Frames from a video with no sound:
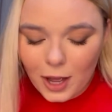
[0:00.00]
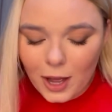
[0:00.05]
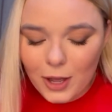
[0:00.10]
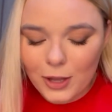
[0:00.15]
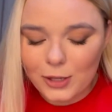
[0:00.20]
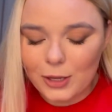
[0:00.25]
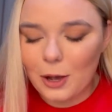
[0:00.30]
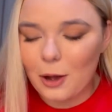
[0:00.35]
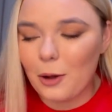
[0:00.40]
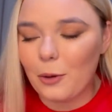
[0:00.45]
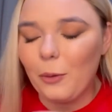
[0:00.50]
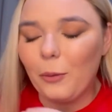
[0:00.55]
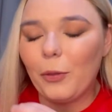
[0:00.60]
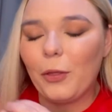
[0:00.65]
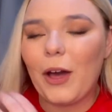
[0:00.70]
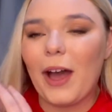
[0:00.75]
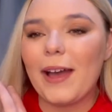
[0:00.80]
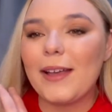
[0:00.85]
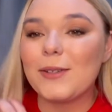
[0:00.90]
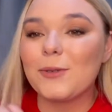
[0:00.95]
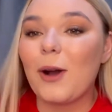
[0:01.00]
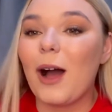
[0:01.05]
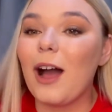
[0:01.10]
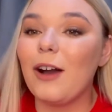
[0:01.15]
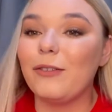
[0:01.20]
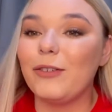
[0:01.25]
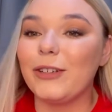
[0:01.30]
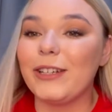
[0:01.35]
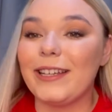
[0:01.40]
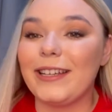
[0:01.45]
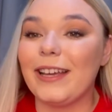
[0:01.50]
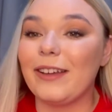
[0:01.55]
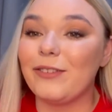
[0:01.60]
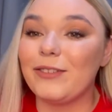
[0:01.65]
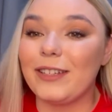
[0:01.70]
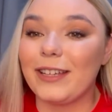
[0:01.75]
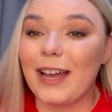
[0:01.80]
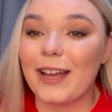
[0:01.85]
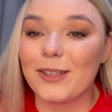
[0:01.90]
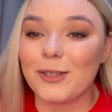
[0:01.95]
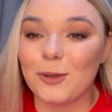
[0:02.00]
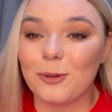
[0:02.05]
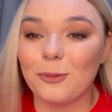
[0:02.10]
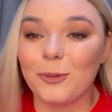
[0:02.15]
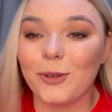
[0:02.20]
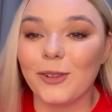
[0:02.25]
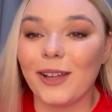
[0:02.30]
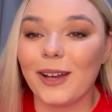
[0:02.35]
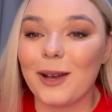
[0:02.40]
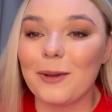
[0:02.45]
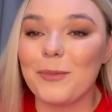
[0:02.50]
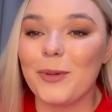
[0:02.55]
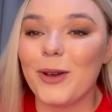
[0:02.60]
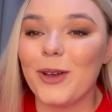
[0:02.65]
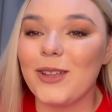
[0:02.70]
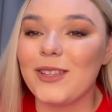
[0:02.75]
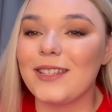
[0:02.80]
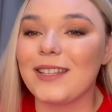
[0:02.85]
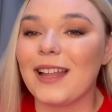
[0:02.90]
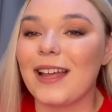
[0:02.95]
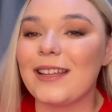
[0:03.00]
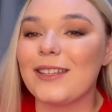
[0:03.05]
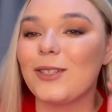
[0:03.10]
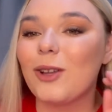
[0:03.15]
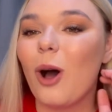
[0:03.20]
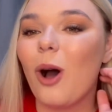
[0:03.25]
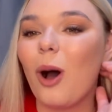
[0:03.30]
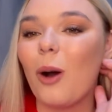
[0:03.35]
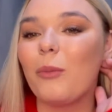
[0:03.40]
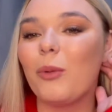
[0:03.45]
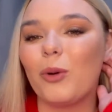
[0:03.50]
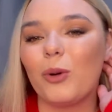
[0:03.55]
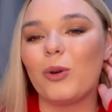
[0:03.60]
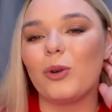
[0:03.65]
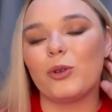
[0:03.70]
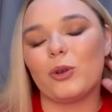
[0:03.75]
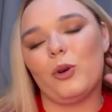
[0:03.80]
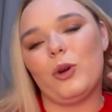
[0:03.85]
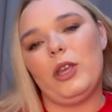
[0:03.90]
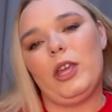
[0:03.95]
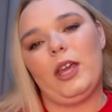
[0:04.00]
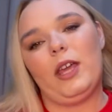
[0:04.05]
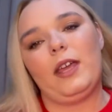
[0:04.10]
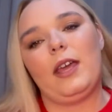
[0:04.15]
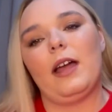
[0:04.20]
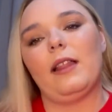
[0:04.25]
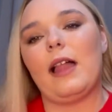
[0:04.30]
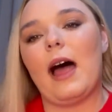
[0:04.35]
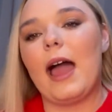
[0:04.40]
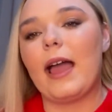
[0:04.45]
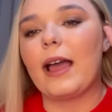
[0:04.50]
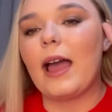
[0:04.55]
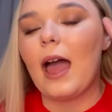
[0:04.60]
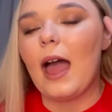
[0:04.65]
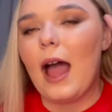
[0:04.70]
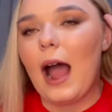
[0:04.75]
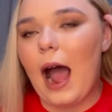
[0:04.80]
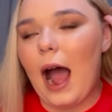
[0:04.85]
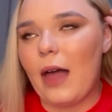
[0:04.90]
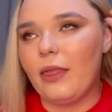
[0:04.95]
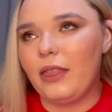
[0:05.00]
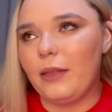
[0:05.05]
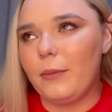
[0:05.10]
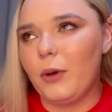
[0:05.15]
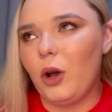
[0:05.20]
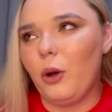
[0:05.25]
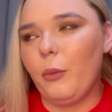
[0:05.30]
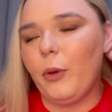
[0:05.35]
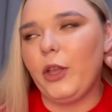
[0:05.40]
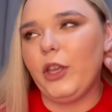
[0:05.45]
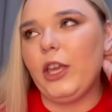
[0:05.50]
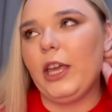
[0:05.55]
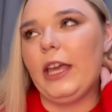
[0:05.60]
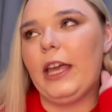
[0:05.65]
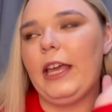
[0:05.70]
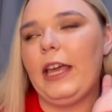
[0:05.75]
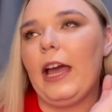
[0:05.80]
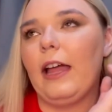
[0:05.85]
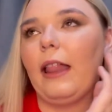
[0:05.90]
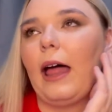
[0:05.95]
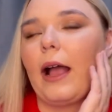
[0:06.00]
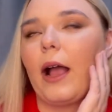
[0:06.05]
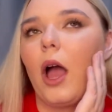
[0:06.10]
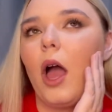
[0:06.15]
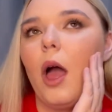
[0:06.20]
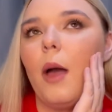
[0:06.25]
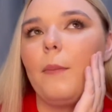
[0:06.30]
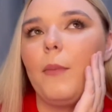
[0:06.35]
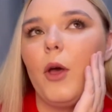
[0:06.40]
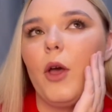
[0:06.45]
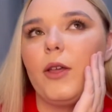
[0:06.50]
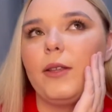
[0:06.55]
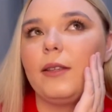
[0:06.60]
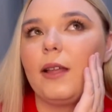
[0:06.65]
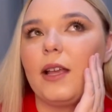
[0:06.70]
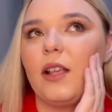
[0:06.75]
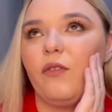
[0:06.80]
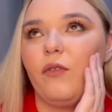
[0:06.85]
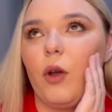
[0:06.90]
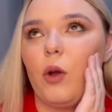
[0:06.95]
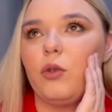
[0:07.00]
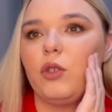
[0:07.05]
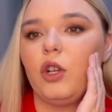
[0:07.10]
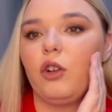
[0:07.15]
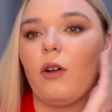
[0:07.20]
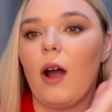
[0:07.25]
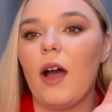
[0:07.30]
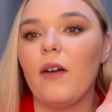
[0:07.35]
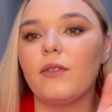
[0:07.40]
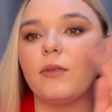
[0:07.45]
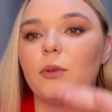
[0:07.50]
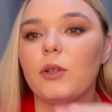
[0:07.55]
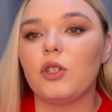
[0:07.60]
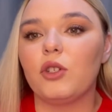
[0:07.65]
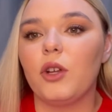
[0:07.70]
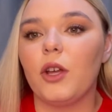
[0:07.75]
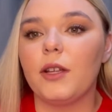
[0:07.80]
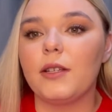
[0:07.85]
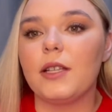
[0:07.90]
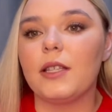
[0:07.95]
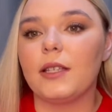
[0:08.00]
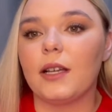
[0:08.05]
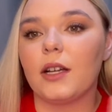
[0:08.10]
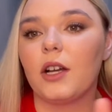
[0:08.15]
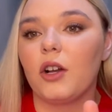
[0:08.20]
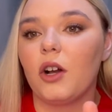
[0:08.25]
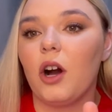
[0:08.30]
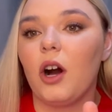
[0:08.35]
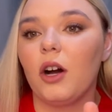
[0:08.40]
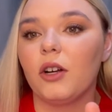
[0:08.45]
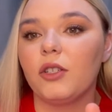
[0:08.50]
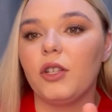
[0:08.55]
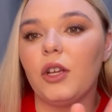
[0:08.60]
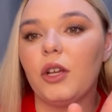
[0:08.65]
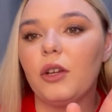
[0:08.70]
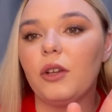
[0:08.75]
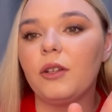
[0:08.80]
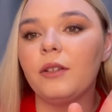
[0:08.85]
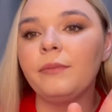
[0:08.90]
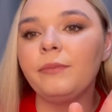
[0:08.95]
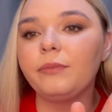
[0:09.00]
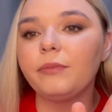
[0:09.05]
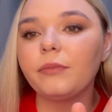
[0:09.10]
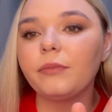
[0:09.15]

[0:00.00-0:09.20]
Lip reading: So that is quite a funny gift to get someone, like a personalized dartboard. Or you can get like, at the moment, you can get like personalized photographs, which turn into like a cartoon.